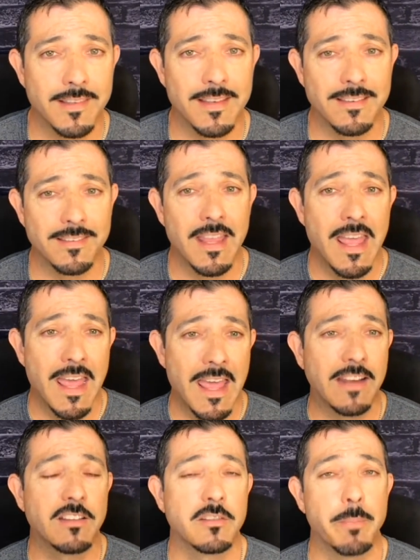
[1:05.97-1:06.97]
in this
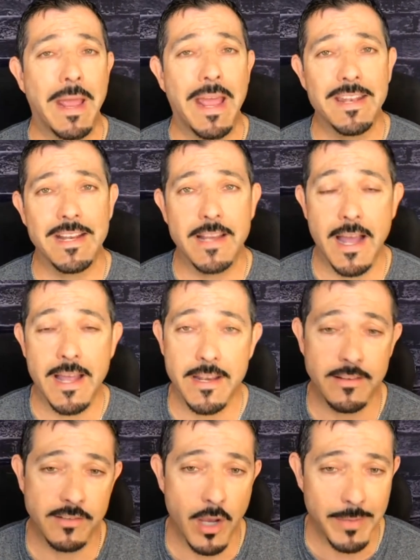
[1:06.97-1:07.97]
expanded
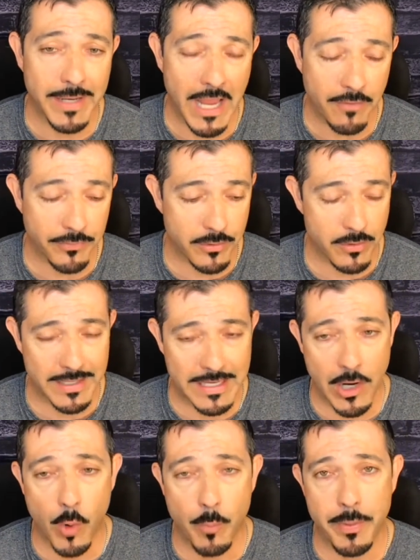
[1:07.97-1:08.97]
guidance coming after
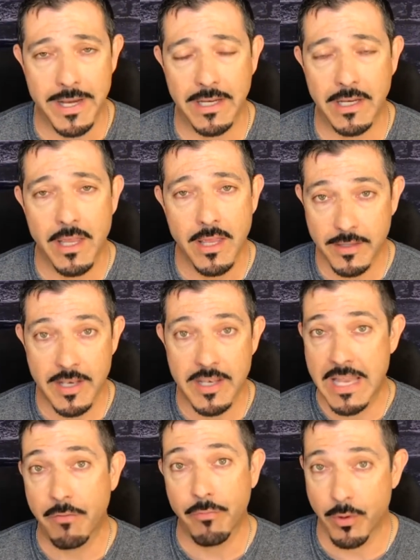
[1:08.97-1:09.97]
the opening, the
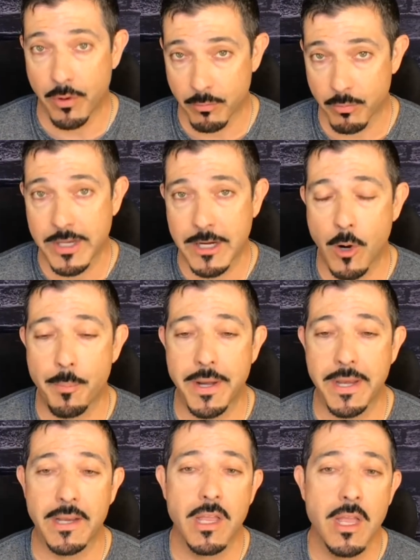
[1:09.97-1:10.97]
never
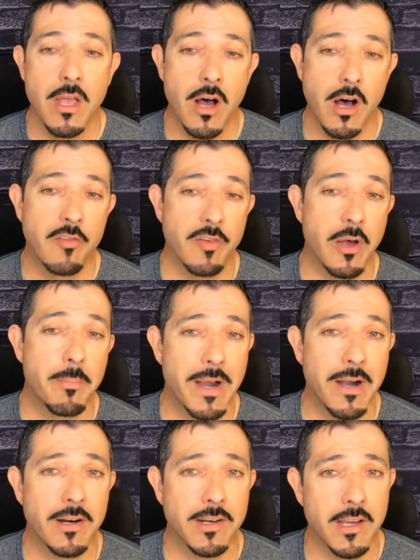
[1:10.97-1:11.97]
reopening of
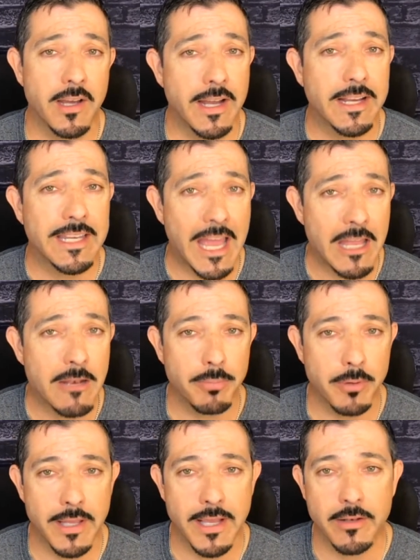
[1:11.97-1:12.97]
America Again
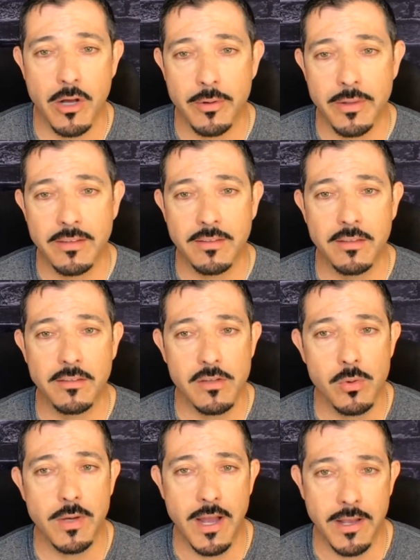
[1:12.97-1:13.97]
plan. No, this is
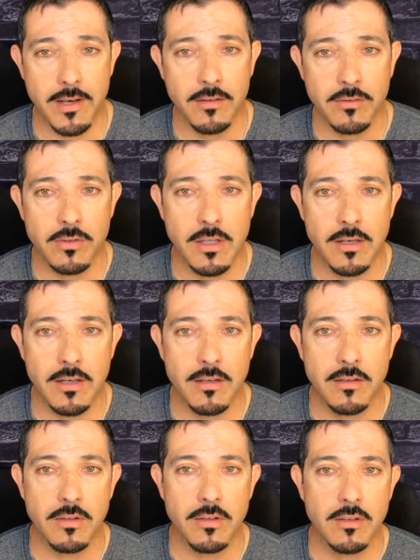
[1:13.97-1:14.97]
new guidance that
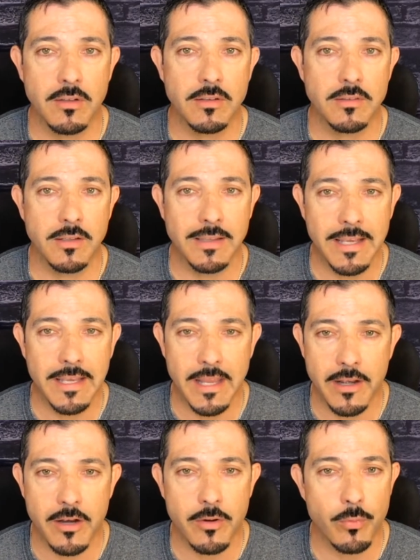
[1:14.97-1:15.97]
is
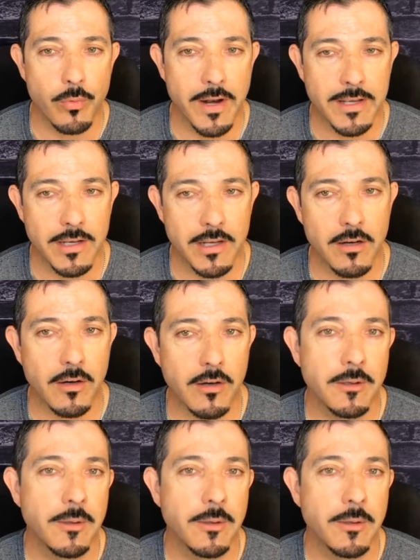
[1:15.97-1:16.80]
delineated right here.